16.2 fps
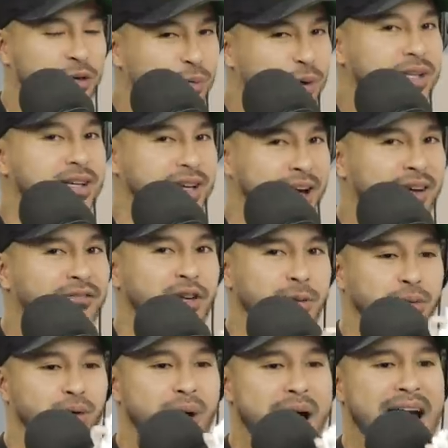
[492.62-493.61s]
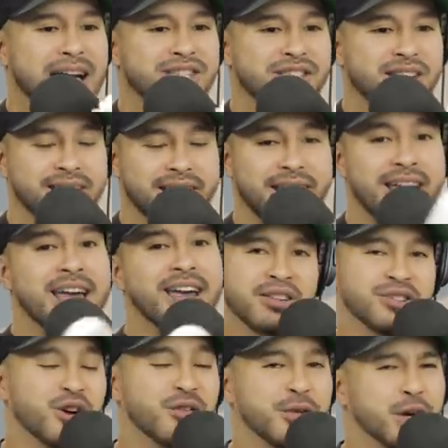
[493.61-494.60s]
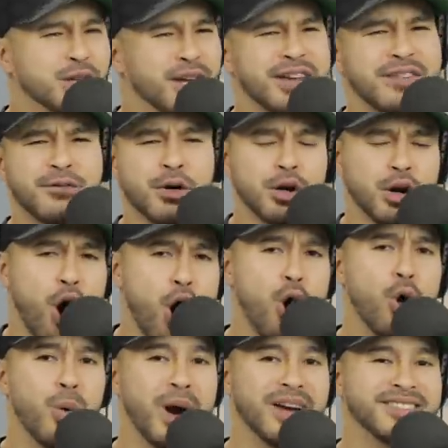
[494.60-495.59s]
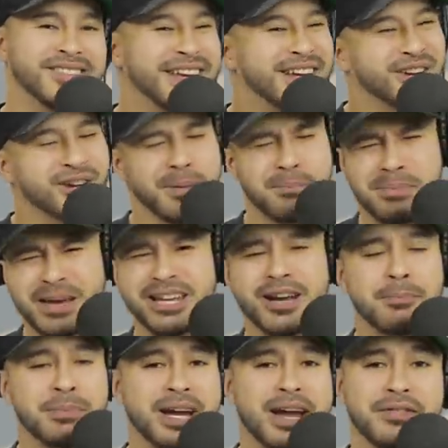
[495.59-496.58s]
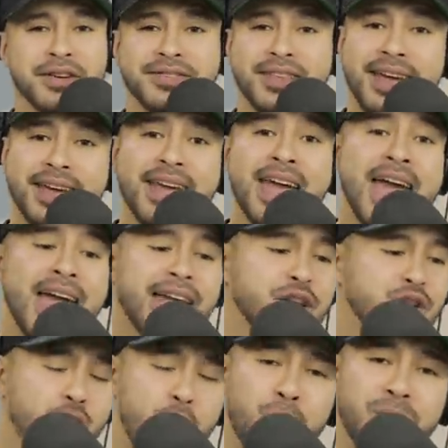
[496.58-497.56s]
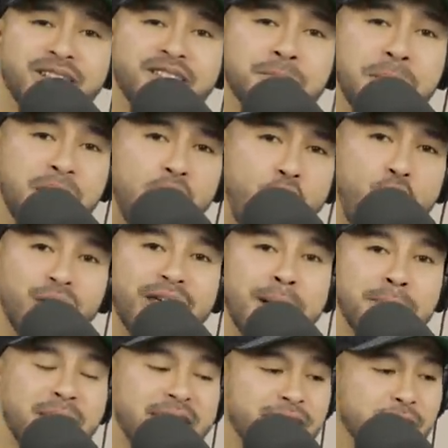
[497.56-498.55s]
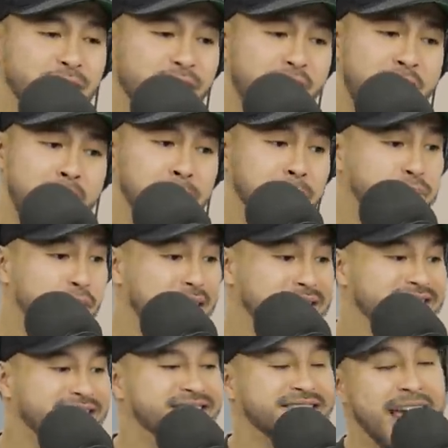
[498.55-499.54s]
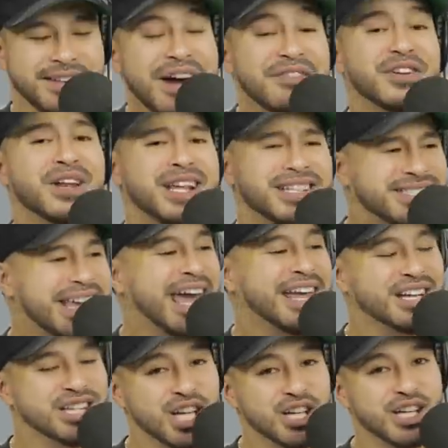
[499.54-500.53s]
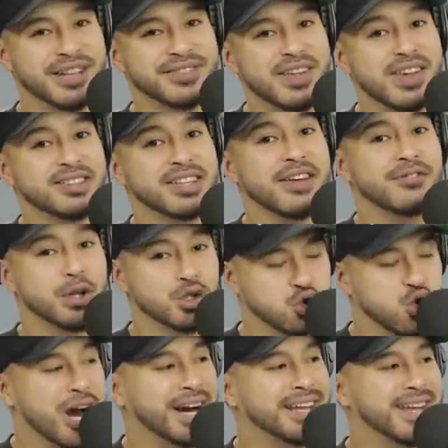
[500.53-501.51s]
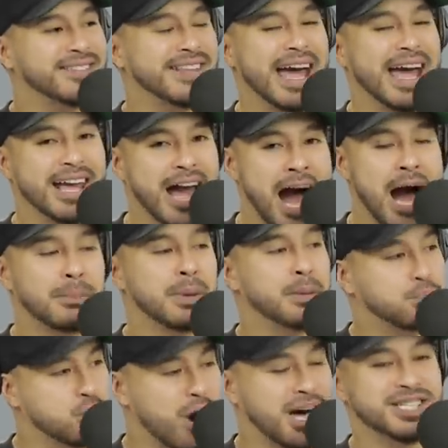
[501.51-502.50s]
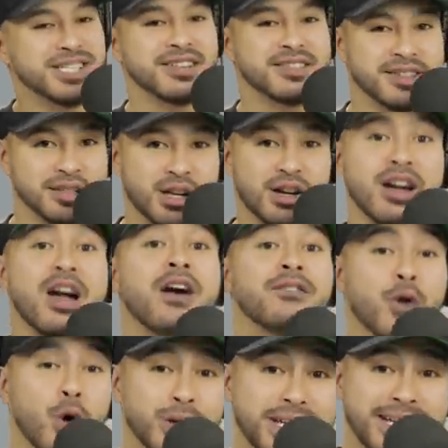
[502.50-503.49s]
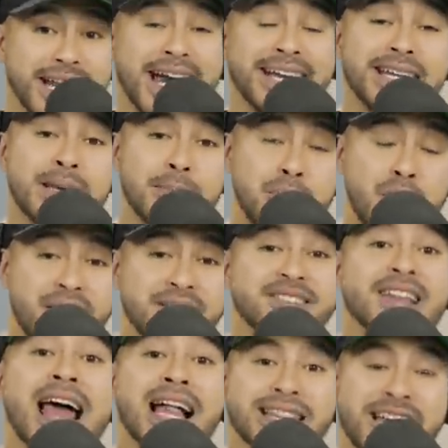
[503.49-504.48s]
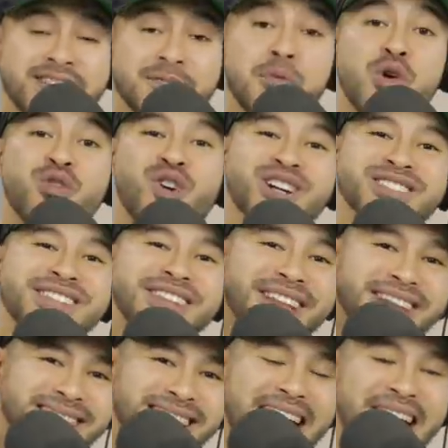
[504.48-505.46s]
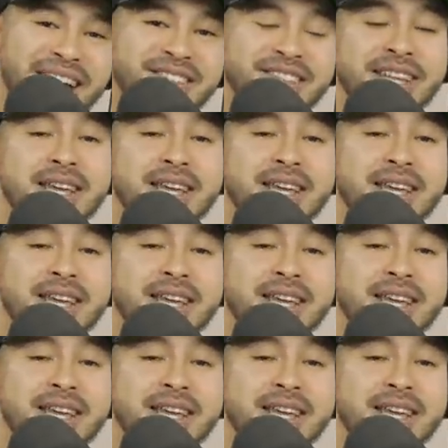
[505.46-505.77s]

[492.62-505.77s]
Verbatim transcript: are really comfortable actually. So if you're looking for an all white sneaker to beat up and everything, and you don't want to spend all that money for the common projects, definitely take a look at these if you're trying to get that common projects look for only 90 bucks. Let's move on to the last